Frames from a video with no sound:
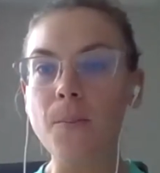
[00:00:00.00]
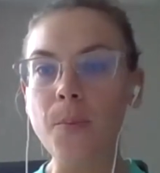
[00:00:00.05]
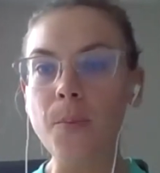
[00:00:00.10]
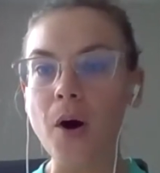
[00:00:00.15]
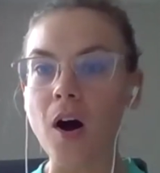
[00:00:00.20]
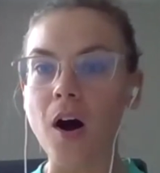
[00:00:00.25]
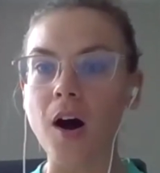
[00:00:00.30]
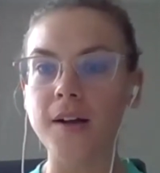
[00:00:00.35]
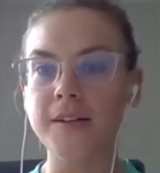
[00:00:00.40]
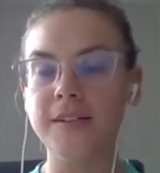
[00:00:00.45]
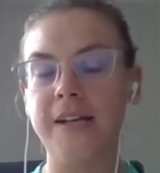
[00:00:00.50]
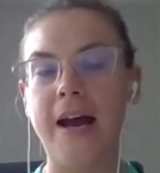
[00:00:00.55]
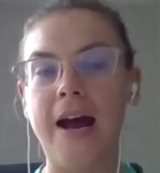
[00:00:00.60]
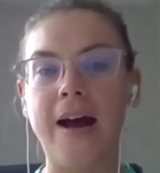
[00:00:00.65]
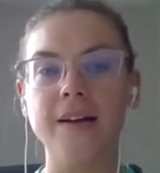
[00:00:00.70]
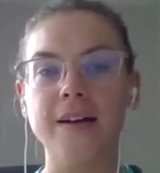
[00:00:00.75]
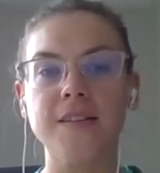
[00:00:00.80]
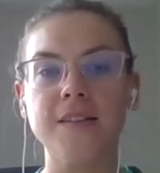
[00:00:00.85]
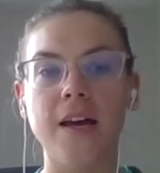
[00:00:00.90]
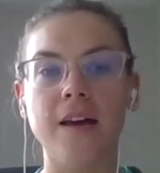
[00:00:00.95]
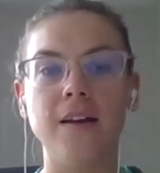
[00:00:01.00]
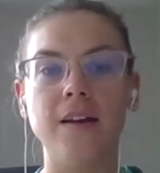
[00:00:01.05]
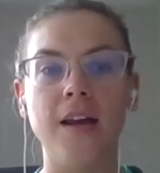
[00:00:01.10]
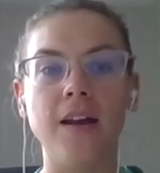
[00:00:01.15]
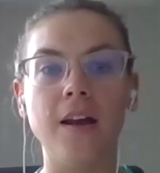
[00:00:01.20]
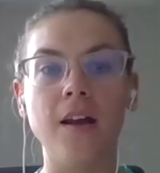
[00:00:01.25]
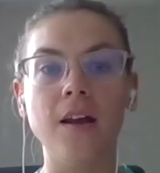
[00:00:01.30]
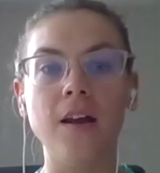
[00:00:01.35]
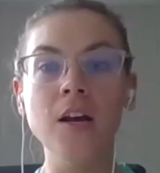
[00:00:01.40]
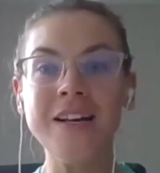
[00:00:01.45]
podcasts and
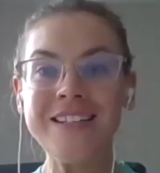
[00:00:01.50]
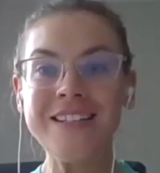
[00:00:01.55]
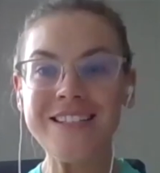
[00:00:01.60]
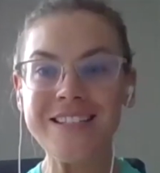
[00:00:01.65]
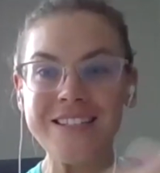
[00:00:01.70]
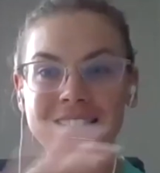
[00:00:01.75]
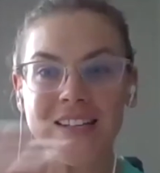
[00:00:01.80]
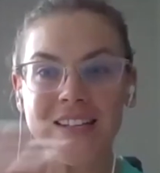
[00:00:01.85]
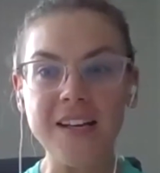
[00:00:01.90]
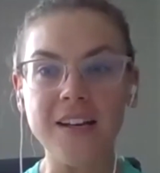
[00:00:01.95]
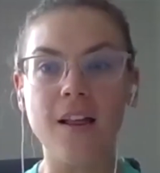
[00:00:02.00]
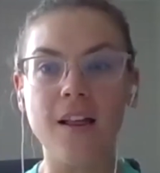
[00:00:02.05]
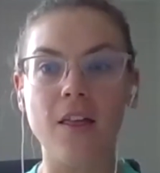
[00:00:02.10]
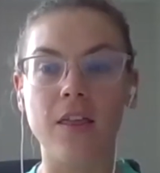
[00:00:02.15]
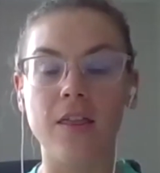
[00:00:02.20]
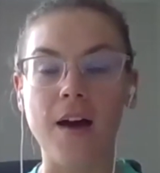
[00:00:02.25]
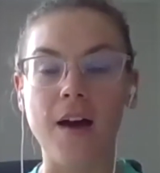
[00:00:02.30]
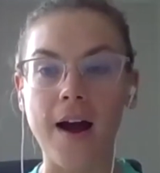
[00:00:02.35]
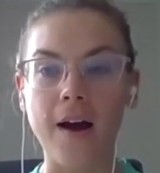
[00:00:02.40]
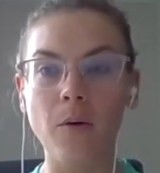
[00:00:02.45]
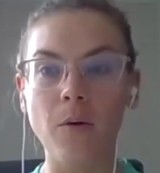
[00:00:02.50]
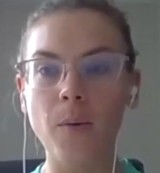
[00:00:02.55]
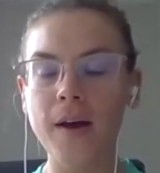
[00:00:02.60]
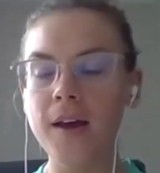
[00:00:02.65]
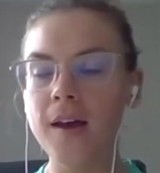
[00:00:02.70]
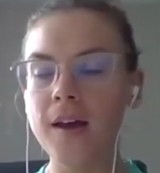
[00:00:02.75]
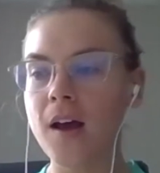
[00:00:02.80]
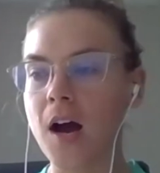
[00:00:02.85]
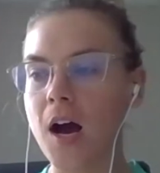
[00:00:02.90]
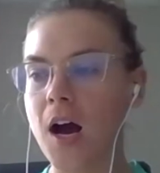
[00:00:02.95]
getting seen that
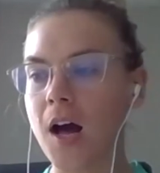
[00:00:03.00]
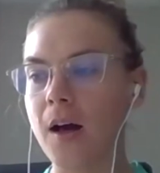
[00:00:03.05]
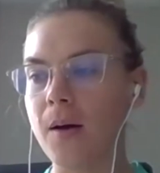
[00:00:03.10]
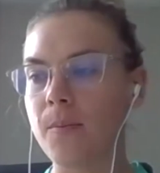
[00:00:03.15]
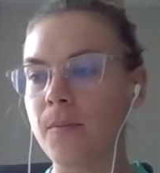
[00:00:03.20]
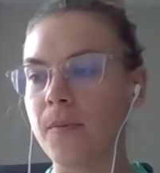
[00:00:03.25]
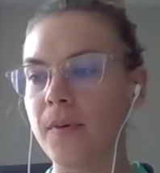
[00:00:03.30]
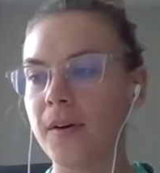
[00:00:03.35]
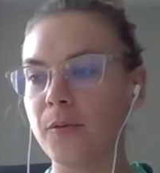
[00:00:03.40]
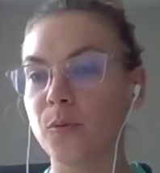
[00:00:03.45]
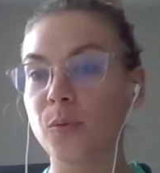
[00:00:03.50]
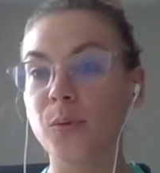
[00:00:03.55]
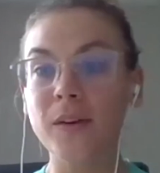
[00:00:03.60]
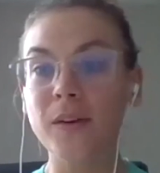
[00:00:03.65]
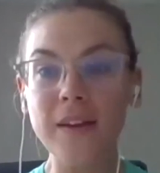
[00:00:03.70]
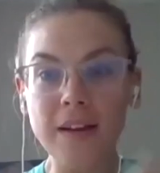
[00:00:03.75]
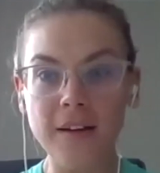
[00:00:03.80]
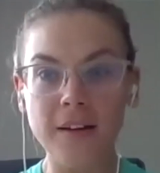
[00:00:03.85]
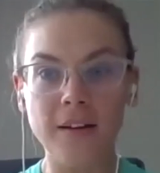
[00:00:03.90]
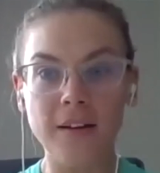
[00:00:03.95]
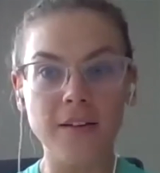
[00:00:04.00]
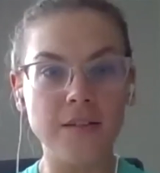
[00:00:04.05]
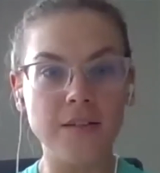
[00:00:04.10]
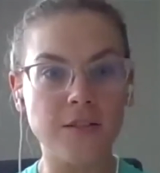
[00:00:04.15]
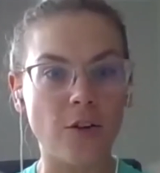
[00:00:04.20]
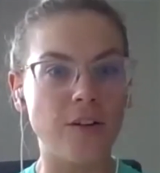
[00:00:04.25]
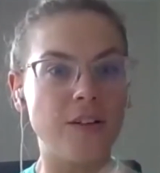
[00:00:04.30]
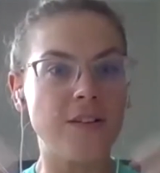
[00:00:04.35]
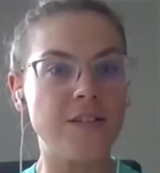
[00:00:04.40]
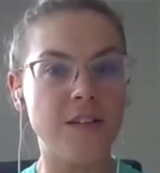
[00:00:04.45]
way um, really
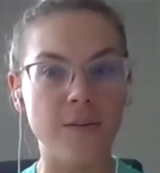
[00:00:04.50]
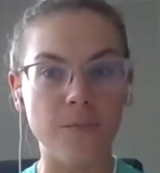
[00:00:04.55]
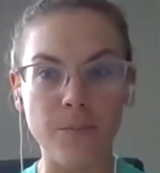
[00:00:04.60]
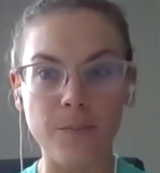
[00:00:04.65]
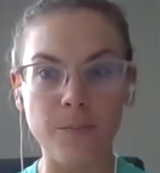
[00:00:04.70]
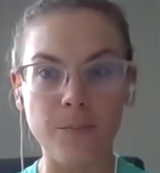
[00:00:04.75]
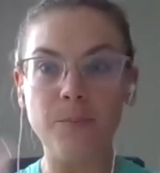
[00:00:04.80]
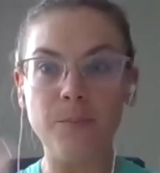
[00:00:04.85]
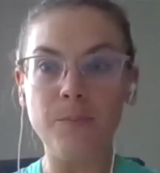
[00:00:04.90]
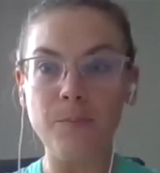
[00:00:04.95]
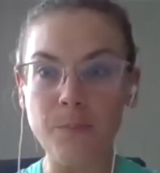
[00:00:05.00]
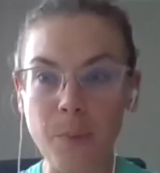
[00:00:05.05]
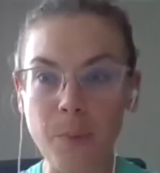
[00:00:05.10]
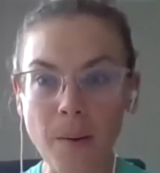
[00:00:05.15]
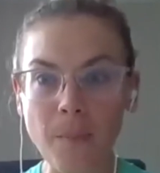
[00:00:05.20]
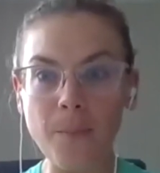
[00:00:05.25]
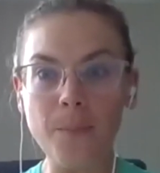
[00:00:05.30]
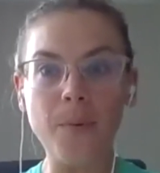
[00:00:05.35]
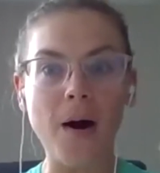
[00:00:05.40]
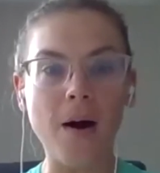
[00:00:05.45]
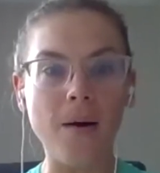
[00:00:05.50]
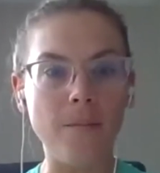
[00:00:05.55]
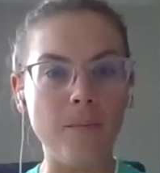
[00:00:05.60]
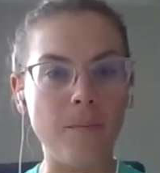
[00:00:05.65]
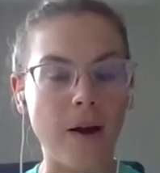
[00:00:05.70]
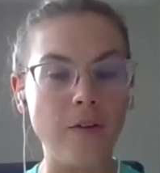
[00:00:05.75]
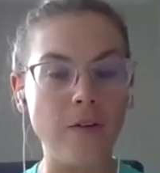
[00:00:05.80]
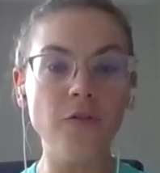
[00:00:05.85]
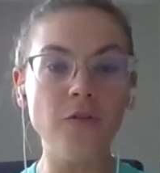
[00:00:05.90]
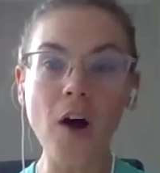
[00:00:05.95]
started to bump up
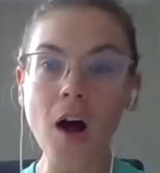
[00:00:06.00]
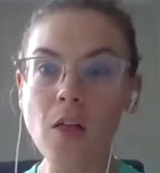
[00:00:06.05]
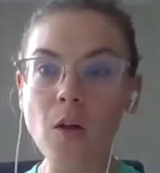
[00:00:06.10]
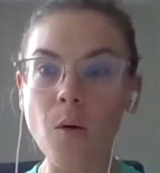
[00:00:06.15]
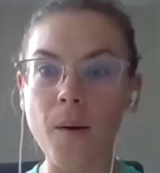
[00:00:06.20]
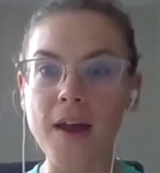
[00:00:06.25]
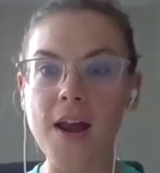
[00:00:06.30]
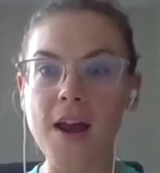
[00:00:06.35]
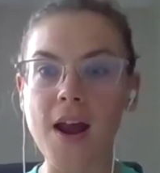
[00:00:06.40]
my following.